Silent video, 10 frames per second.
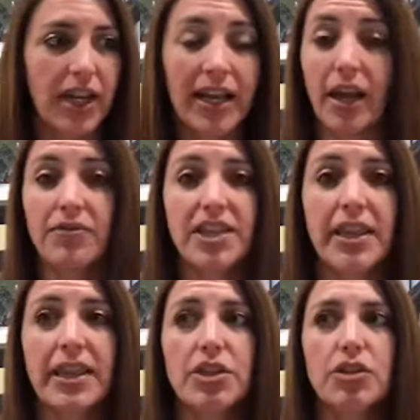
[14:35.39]
and I've
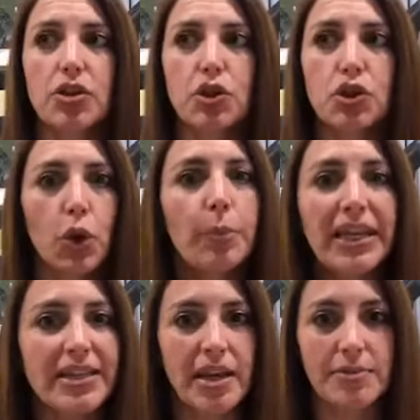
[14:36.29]
done this so
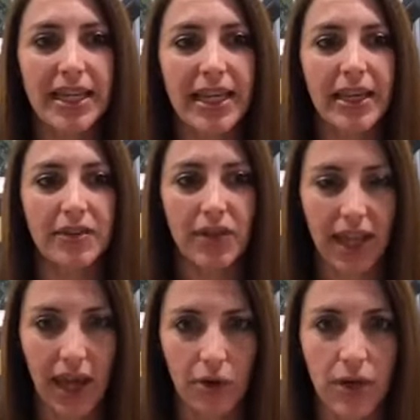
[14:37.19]
many times I can't even
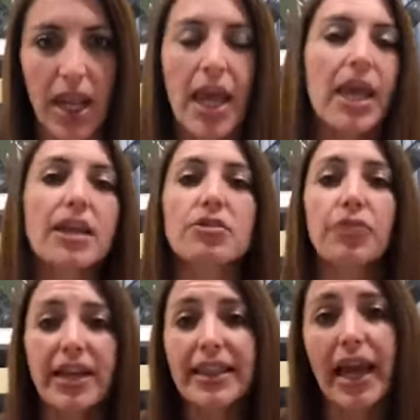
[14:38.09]
count, is
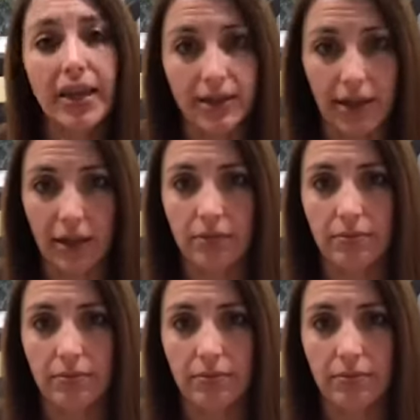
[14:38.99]
write the ending.